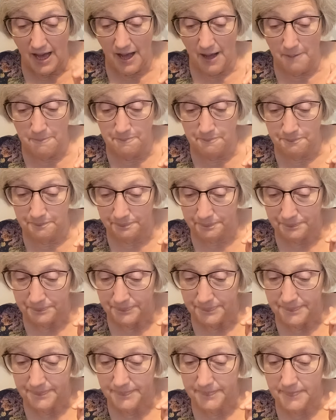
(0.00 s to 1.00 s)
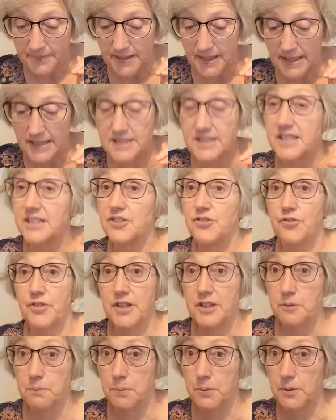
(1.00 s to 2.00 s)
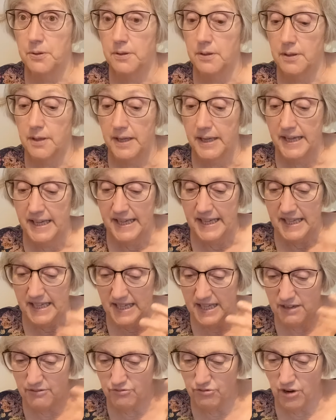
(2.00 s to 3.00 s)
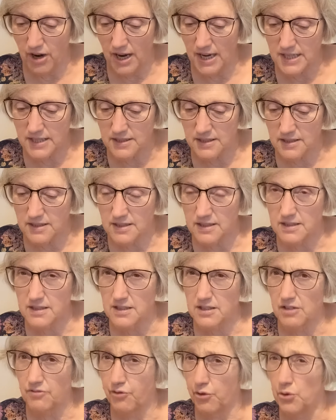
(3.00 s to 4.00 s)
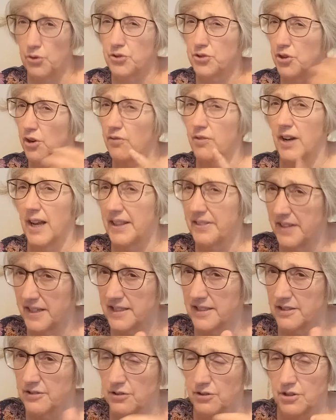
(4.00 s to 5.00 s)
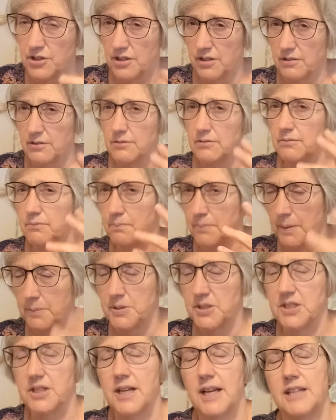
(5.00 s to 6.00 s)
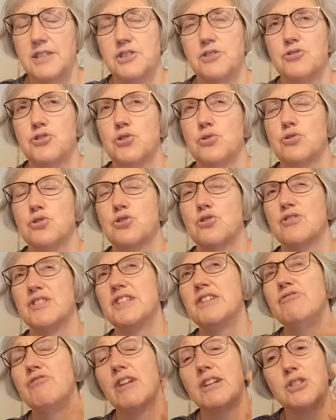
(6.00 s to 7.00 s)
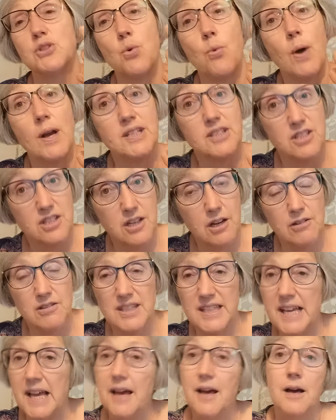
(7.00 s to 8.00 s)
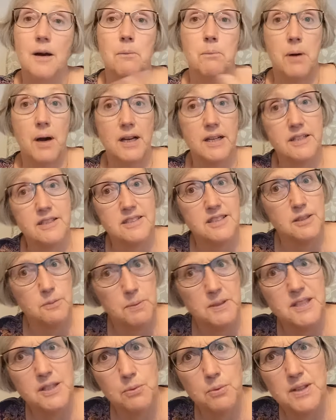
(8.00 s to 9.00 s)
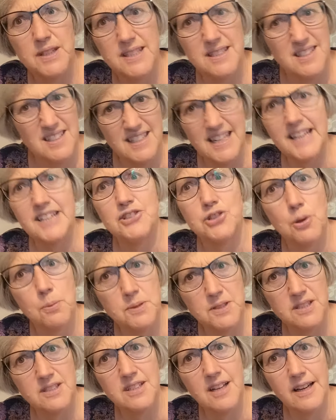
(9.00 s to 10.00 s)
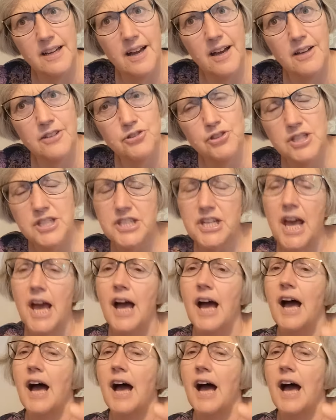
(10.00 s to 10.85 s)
It's his fifth book. He writes fourth novel, and then he's also published a collection of short stories. He writes quite slowly, partly because he's busy with his day job as a psychiatrist,